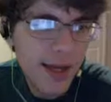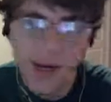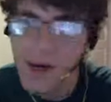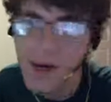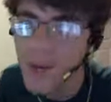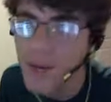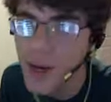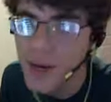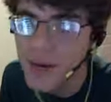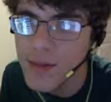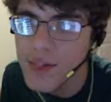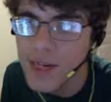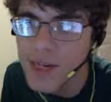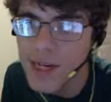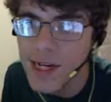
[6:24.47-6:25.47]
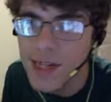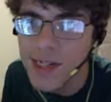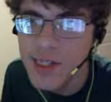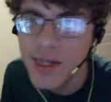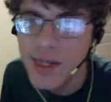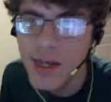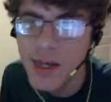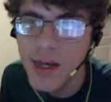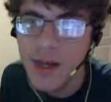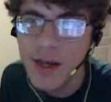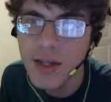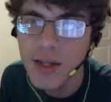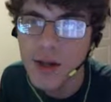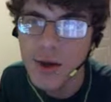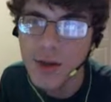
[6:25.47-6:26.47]
What I would suggest,
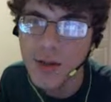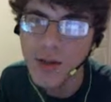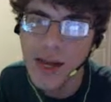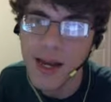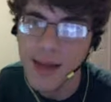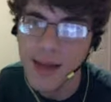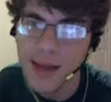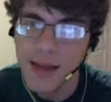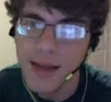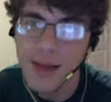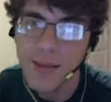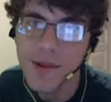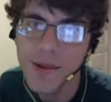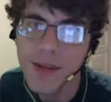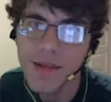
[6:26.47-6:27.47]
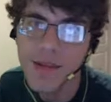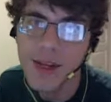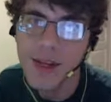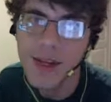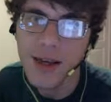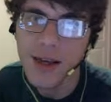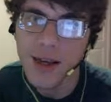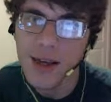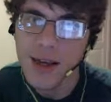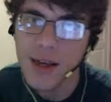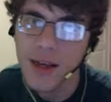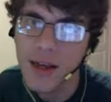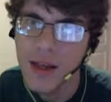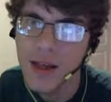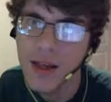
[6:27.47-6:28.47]
don't do anything above like
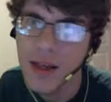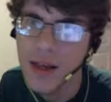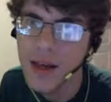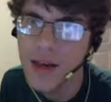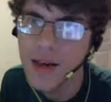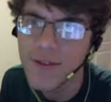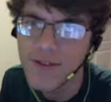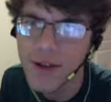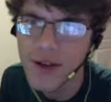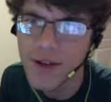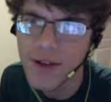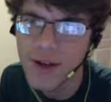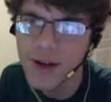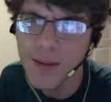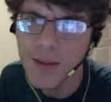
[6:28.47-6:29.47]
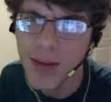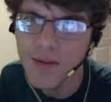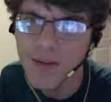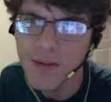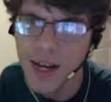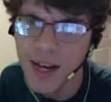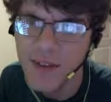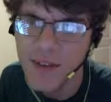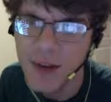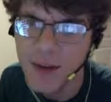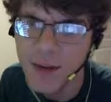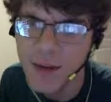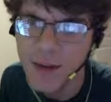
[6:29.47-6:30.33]
a 500 by 500